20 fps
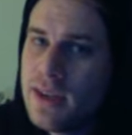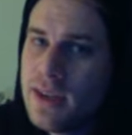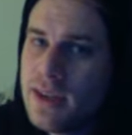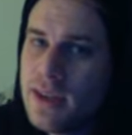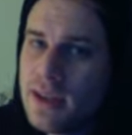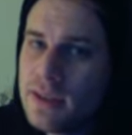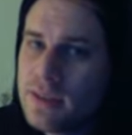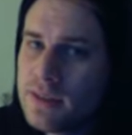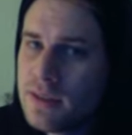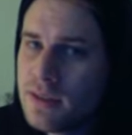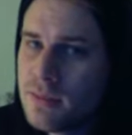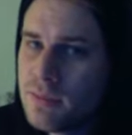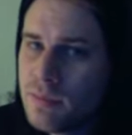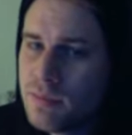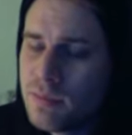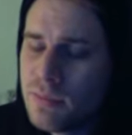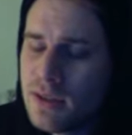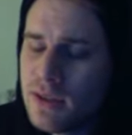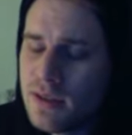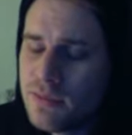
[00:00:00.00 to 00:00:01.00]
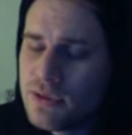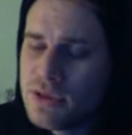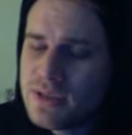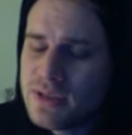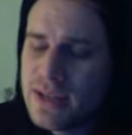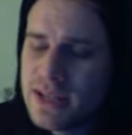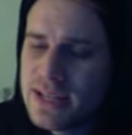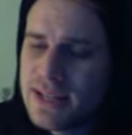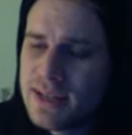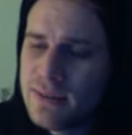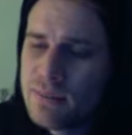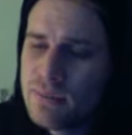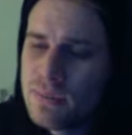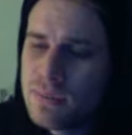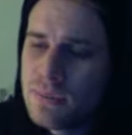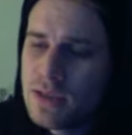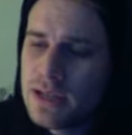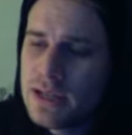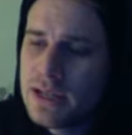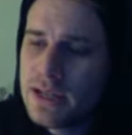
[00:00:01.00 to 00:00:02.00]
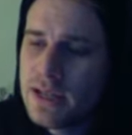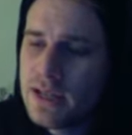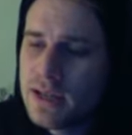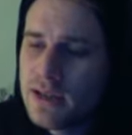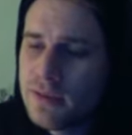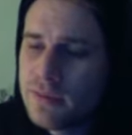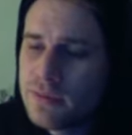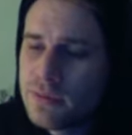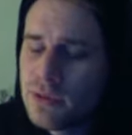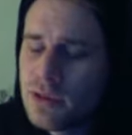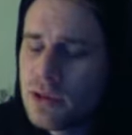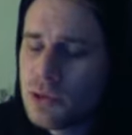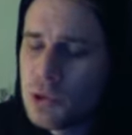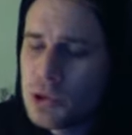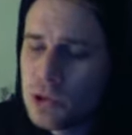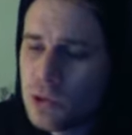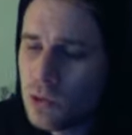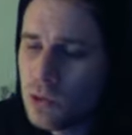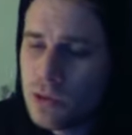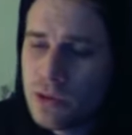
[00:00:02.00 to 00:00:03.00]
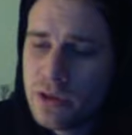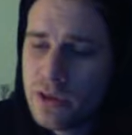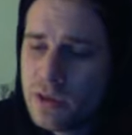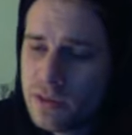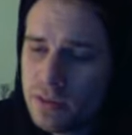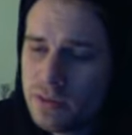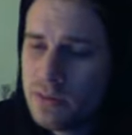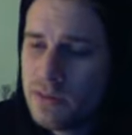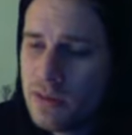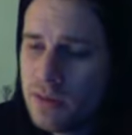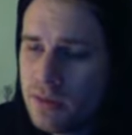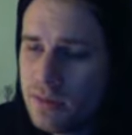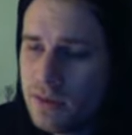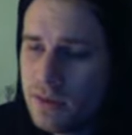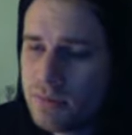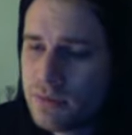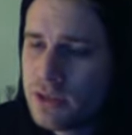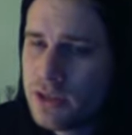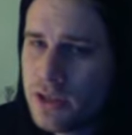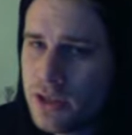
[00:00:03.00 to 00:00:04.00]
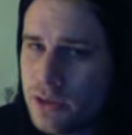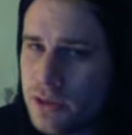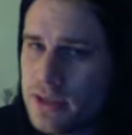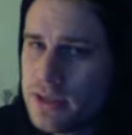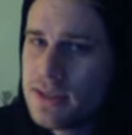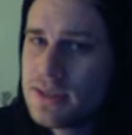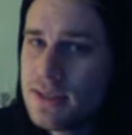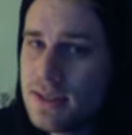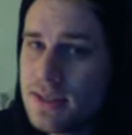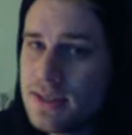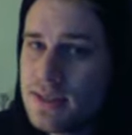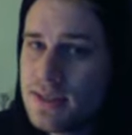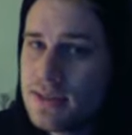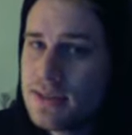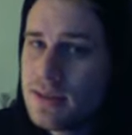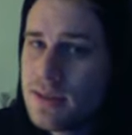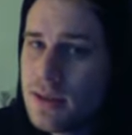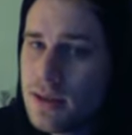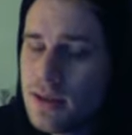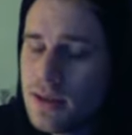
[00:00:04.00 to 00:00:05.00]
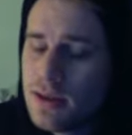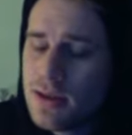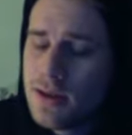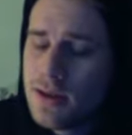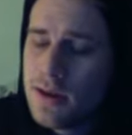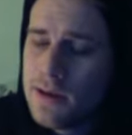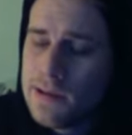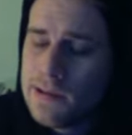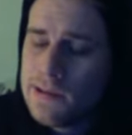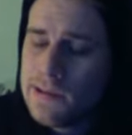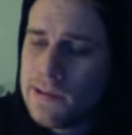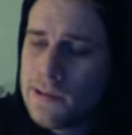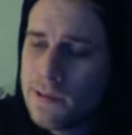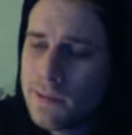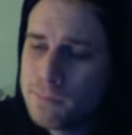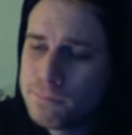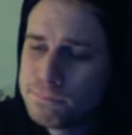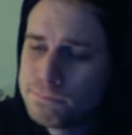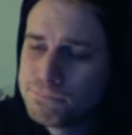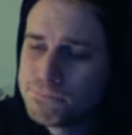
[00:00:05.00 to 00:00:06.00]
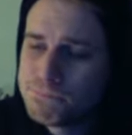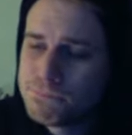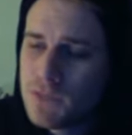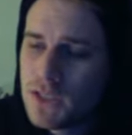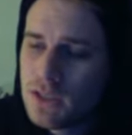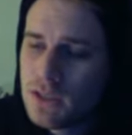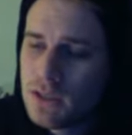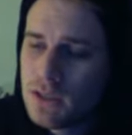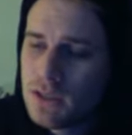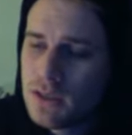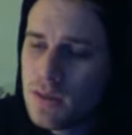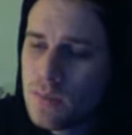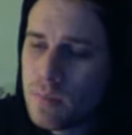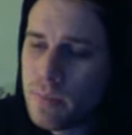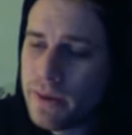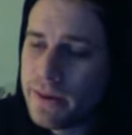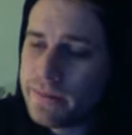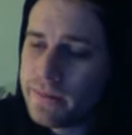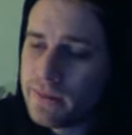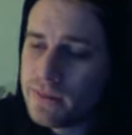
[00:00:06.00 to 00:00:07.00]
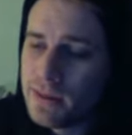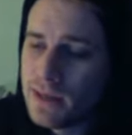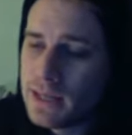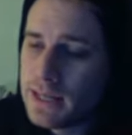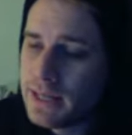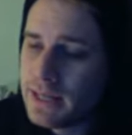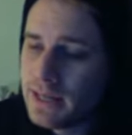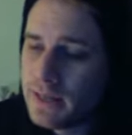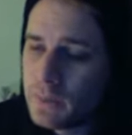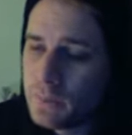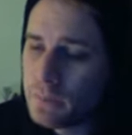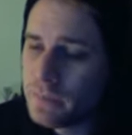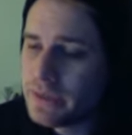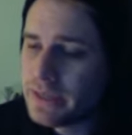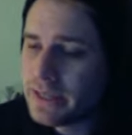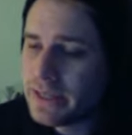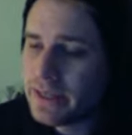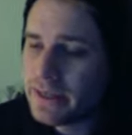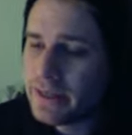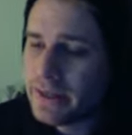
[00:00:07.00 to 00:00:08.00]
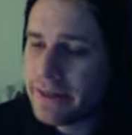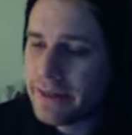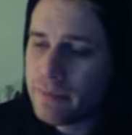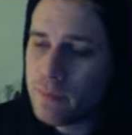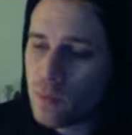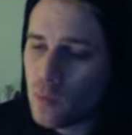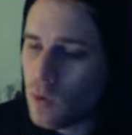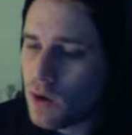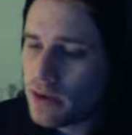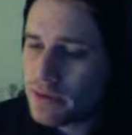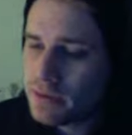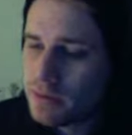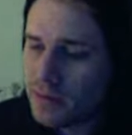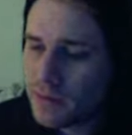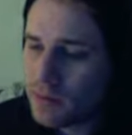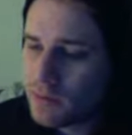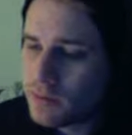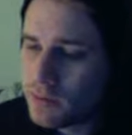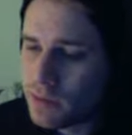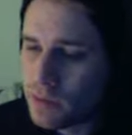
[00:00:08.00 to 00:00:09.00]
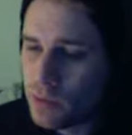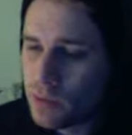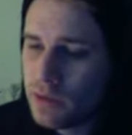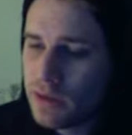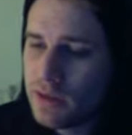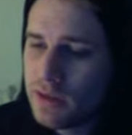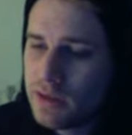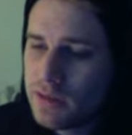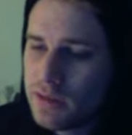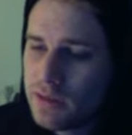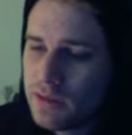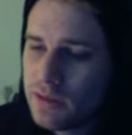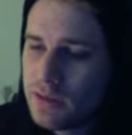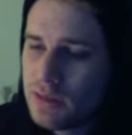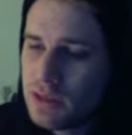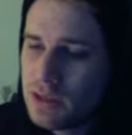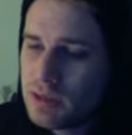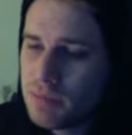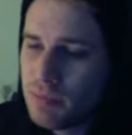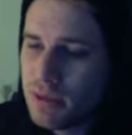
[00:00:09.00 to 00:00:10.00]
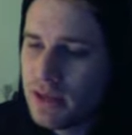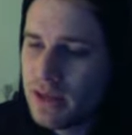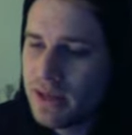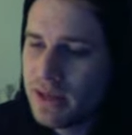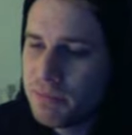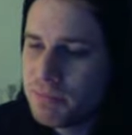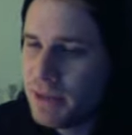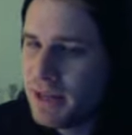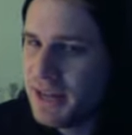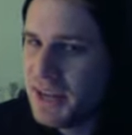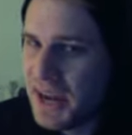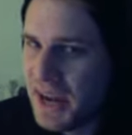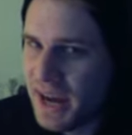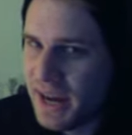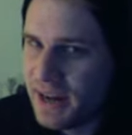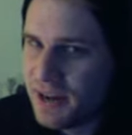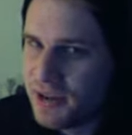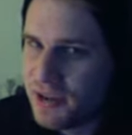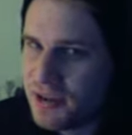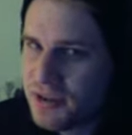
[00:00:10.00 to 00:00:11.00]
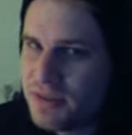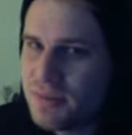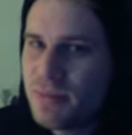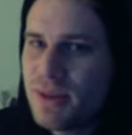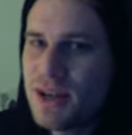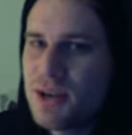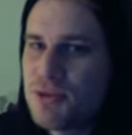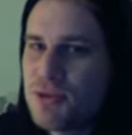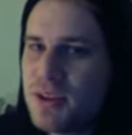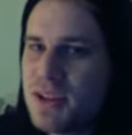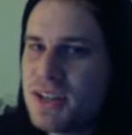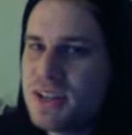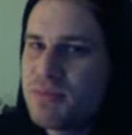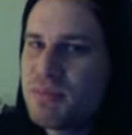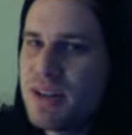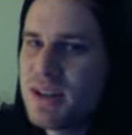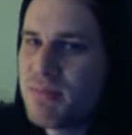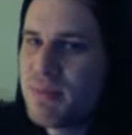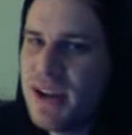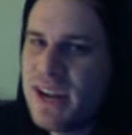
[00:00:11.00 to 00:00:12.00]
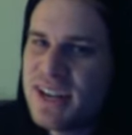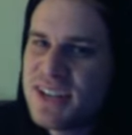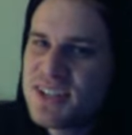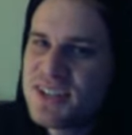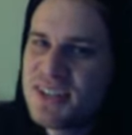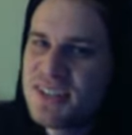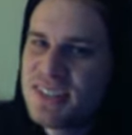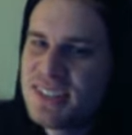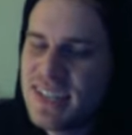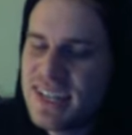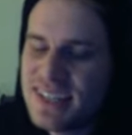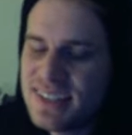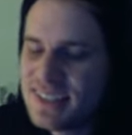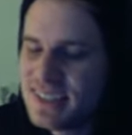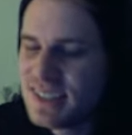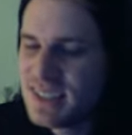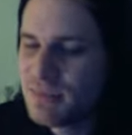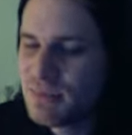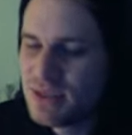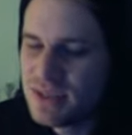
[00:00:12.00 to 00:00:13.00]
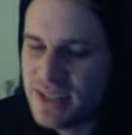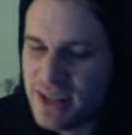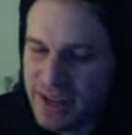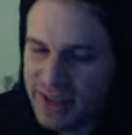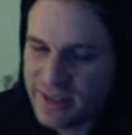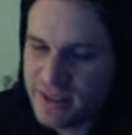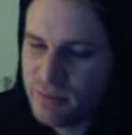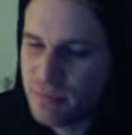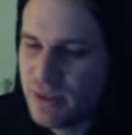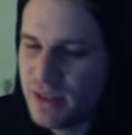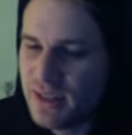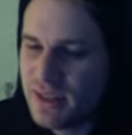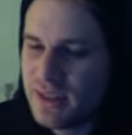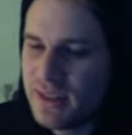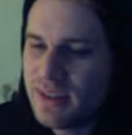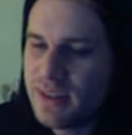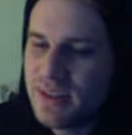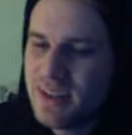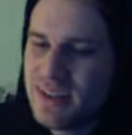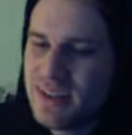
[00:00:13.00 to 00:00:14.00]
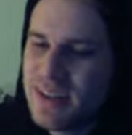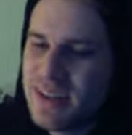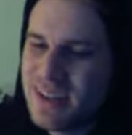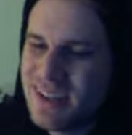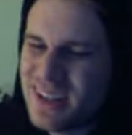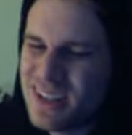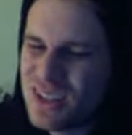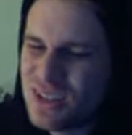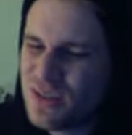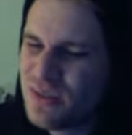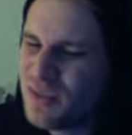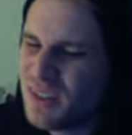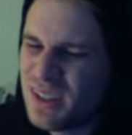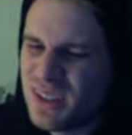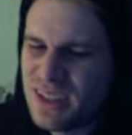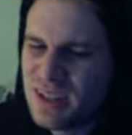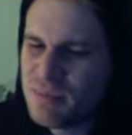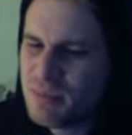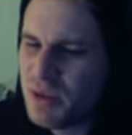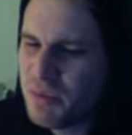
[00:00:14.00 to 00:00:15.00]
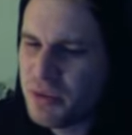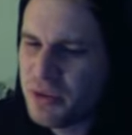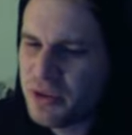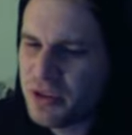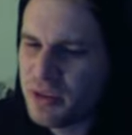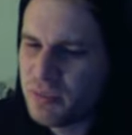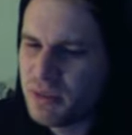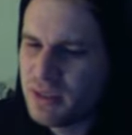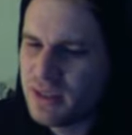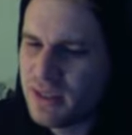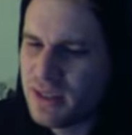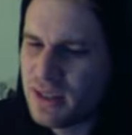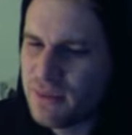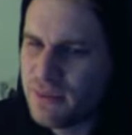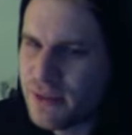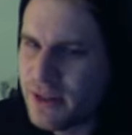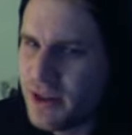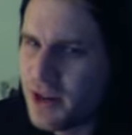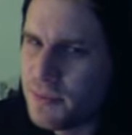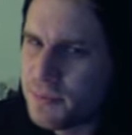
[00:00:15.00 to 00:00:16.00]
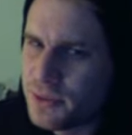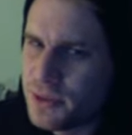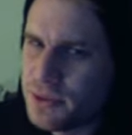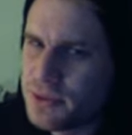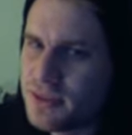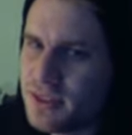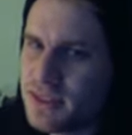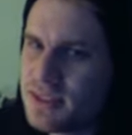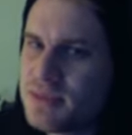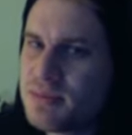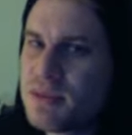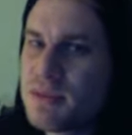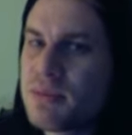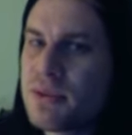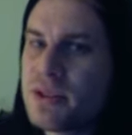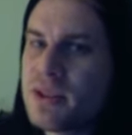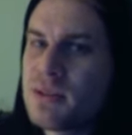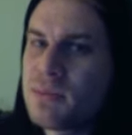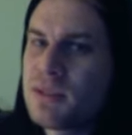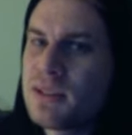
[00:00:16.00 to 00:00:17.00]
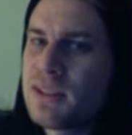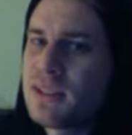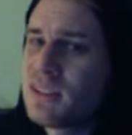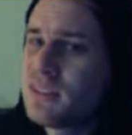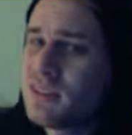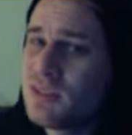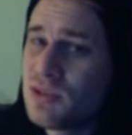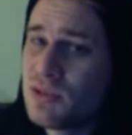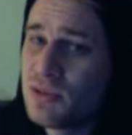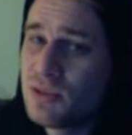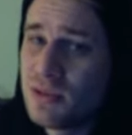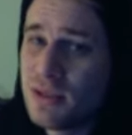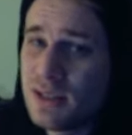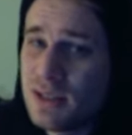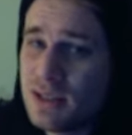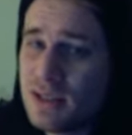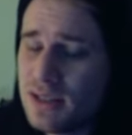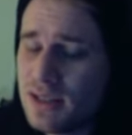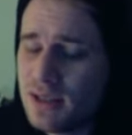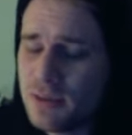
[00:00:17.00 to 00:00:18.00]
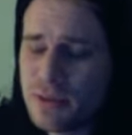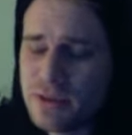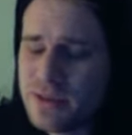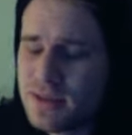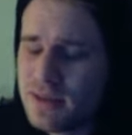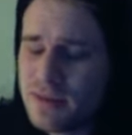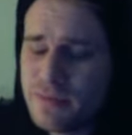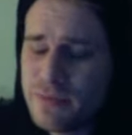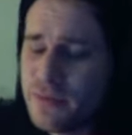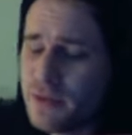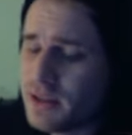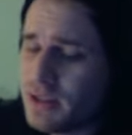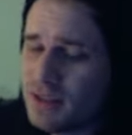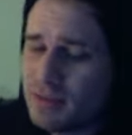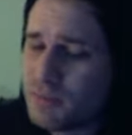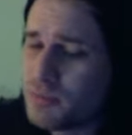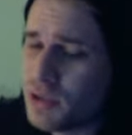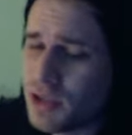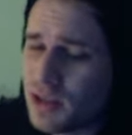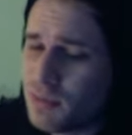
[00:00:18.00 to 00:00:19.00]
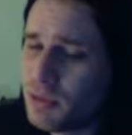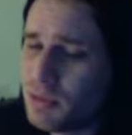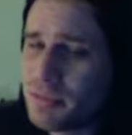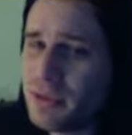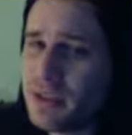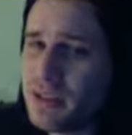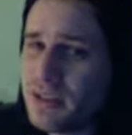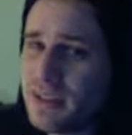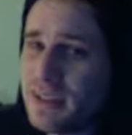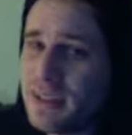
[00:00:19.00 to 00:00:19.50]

and every time I have recorded a video like this, by the time that I'm watching through it, my anger, my rage, my passion has subsided a bit, and I just feel like people are gonna be like, if I upload this, people are gonna be like, dude, what's the fucking problem here?